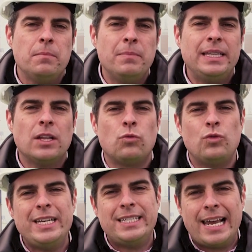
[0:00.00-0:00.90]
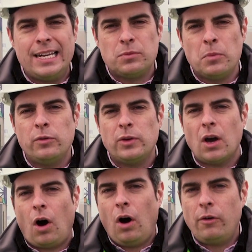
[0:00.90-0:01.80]
mean that retail is
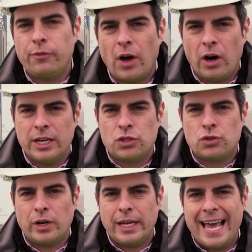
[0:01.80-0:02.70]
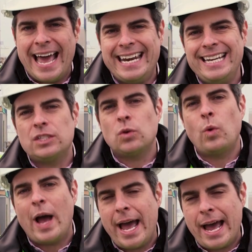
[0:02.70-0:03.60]
moving off the high street and into
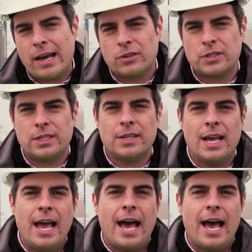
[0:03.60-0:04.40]
warehouses